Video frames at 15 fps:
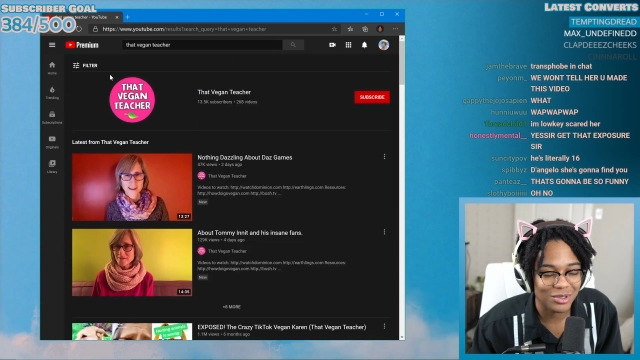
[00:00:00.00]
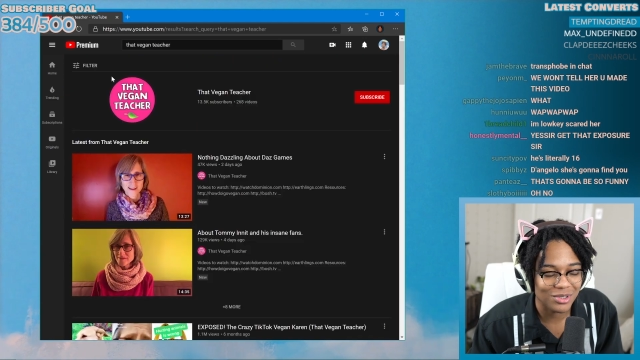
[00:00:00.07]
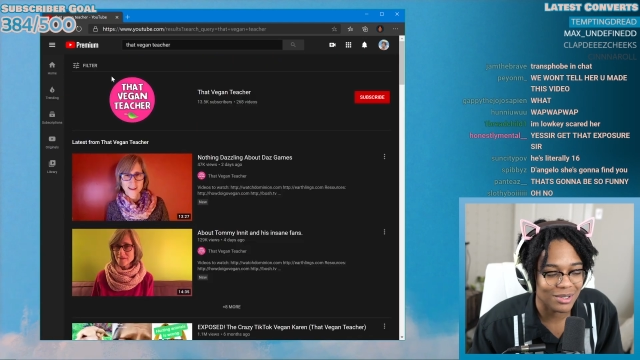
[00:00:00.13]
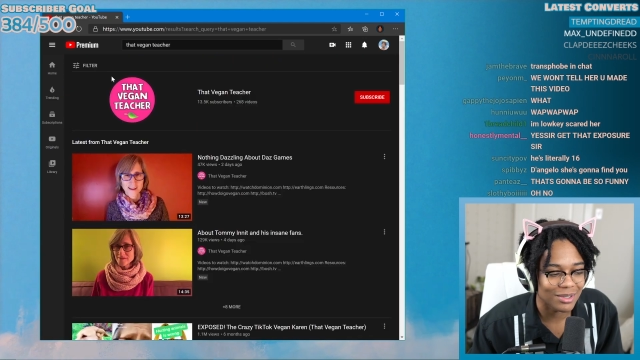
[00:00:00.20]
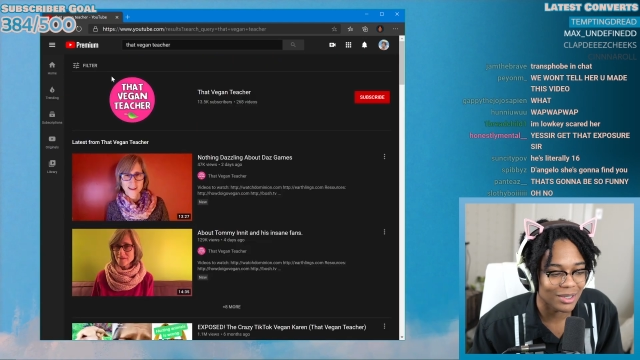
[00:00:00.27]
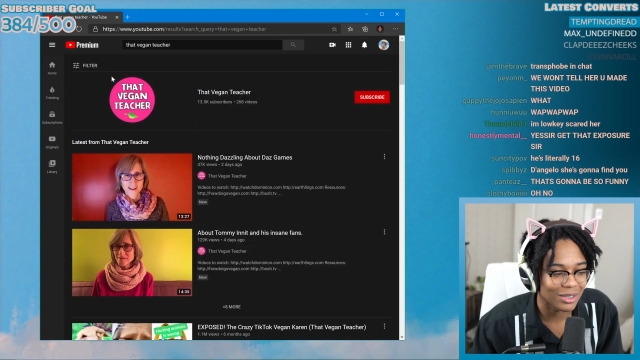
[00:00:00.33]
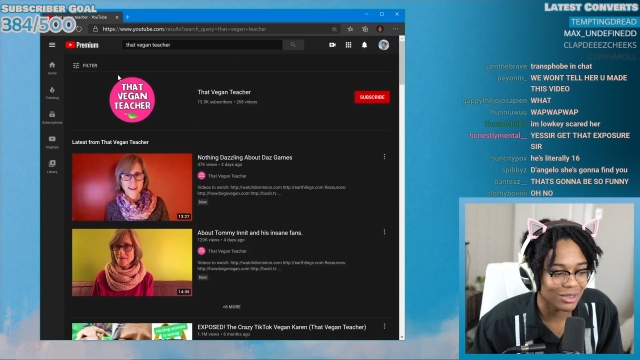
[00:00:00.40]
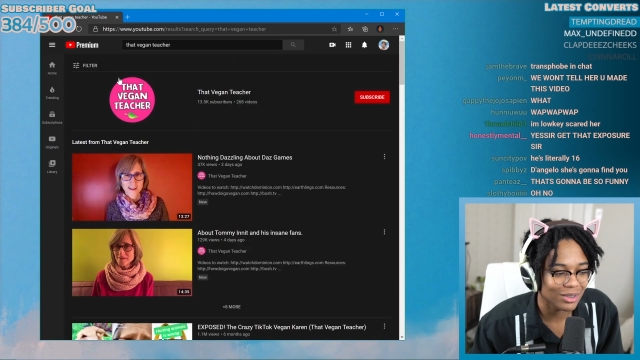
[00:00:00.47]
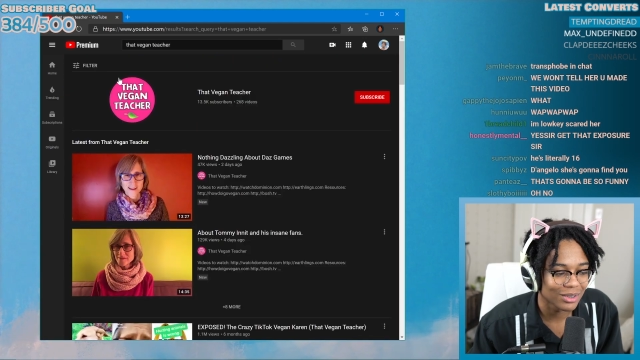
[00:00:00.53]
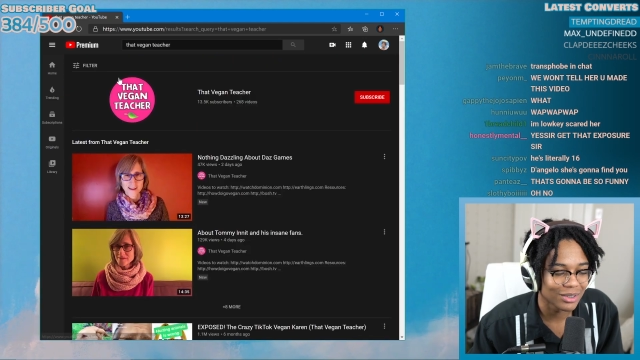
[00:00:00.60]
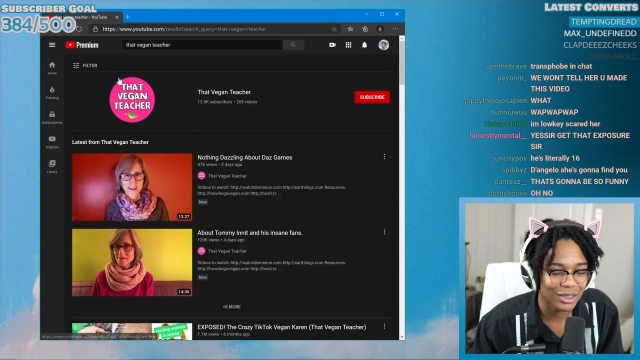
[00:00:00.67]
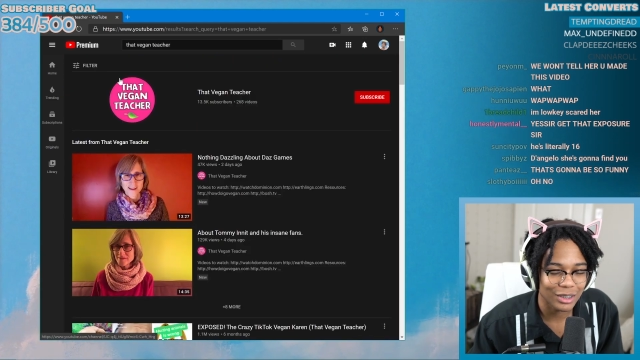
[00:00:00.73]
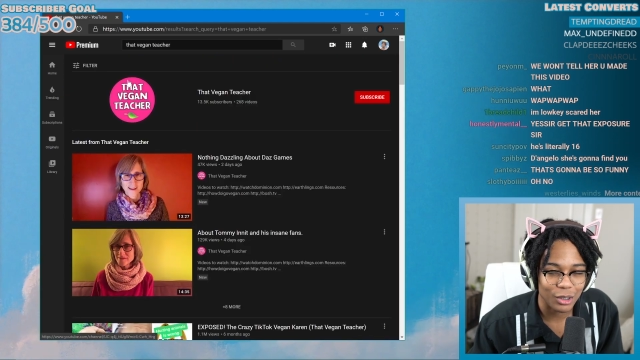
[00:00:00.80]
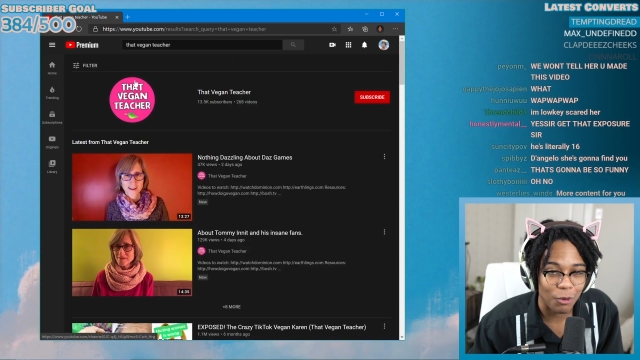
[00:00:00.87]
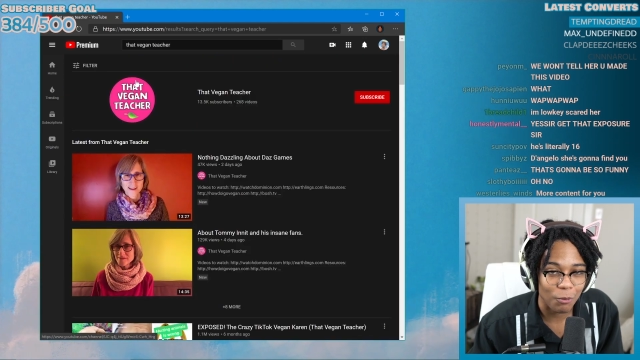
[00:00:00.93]
which I think,
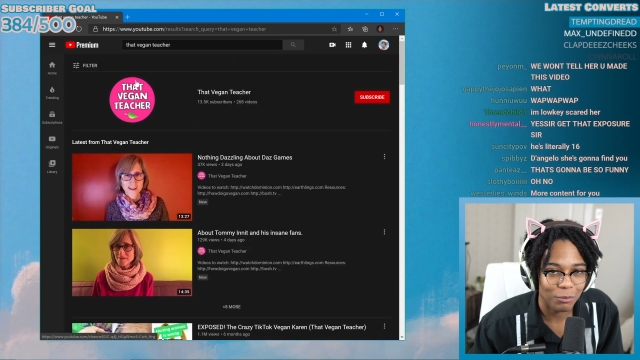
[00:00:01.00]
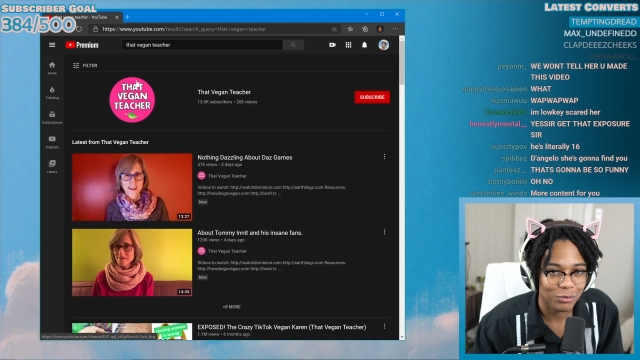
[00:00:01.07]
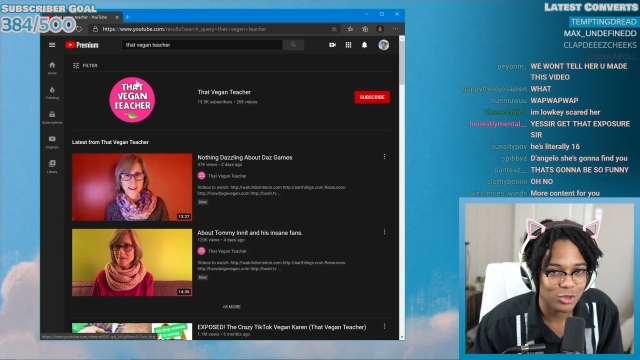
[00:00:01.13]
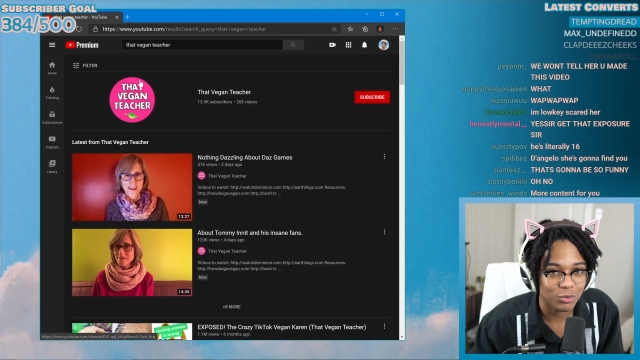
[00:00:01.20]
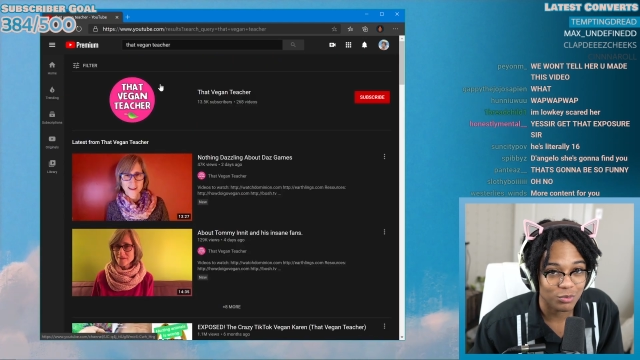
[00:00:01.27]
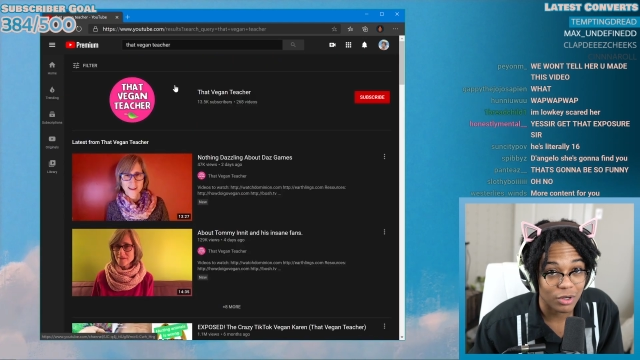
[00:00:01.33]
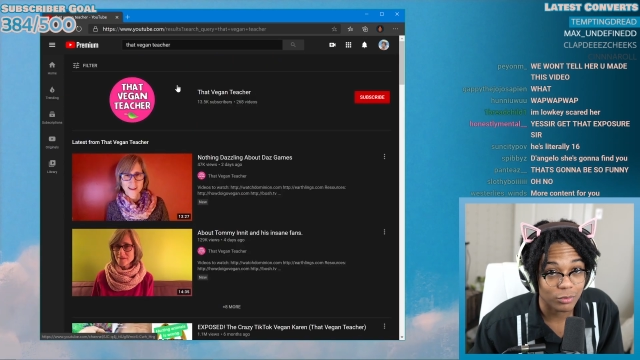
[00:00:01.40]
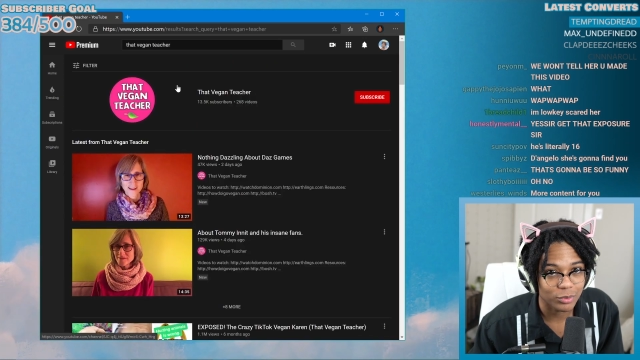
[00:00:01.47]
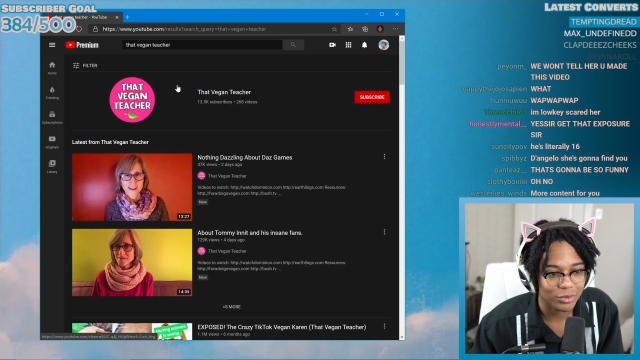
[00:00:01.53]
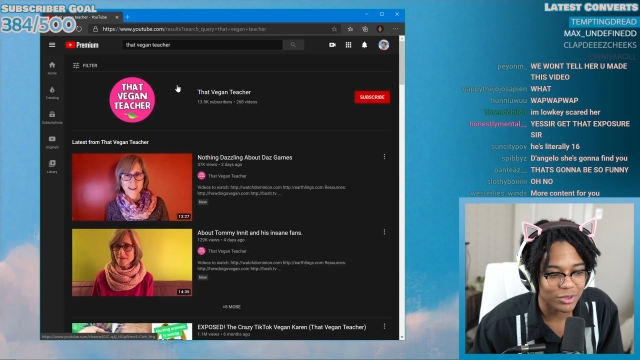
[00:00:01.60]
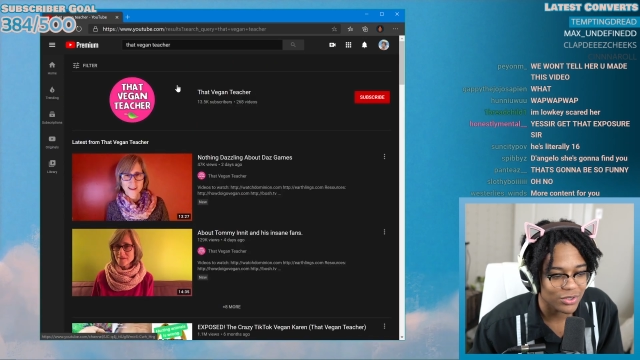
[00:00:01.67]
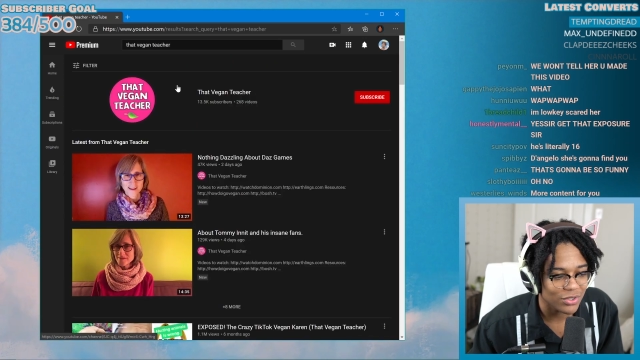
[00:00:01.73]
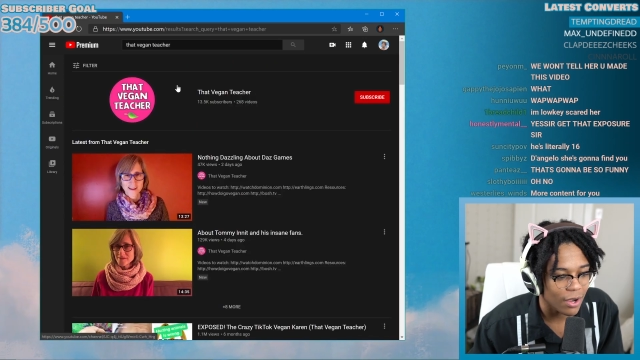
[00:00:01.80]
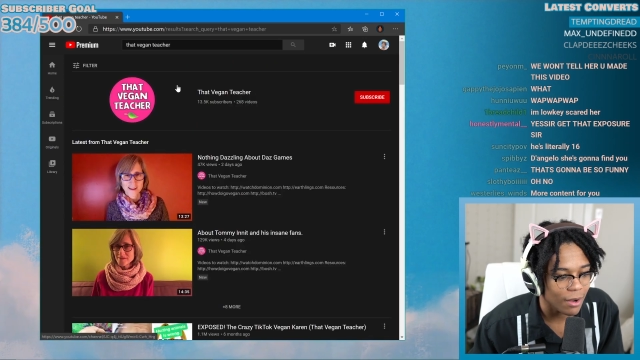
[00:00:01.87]
should probably